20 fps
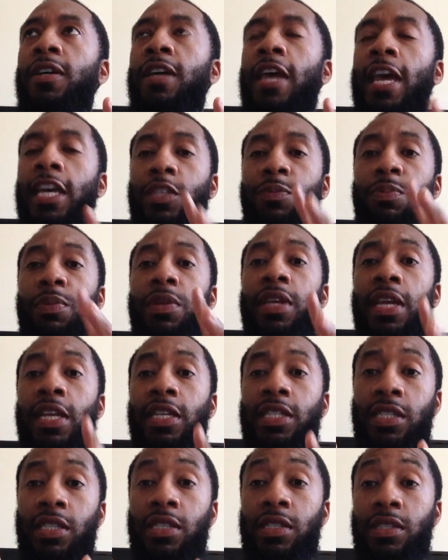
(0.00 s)

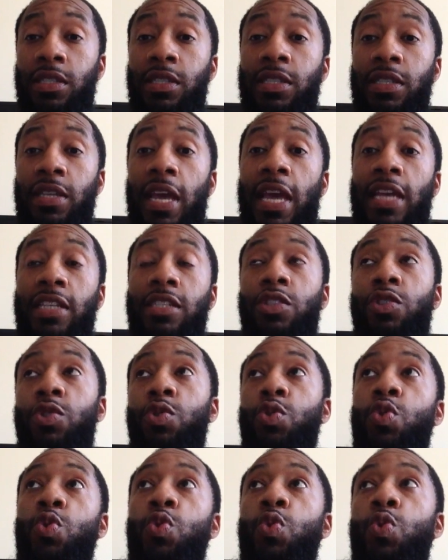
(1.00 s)
explanations as
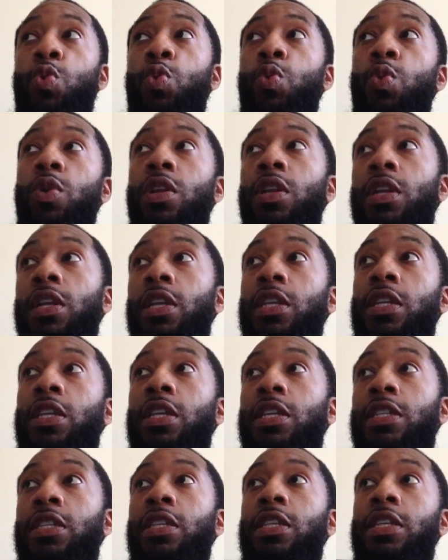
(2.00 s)
to
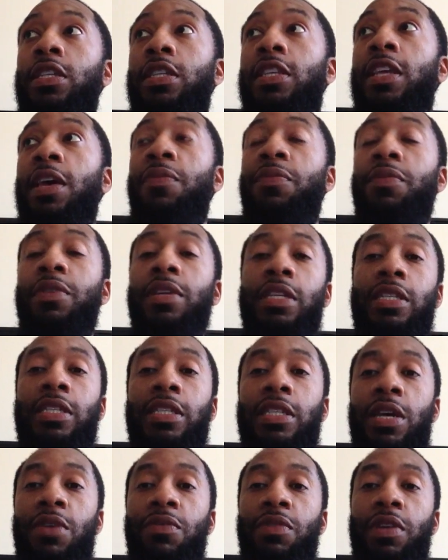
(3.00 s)
the
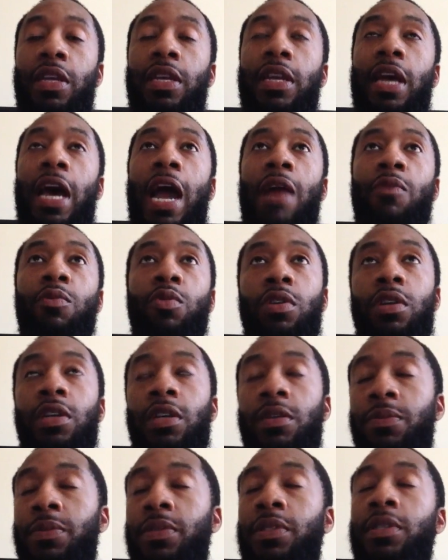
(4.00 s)
definition of it in
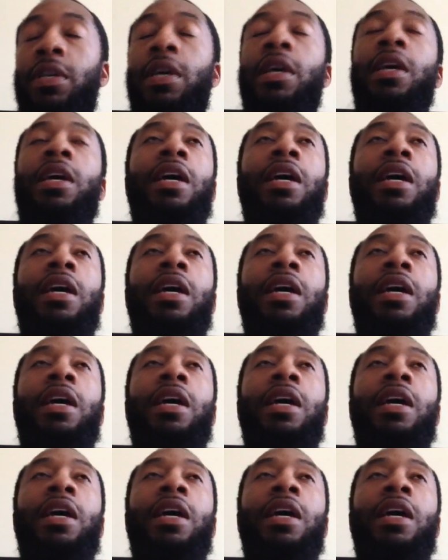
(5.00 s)
hieroglyphs.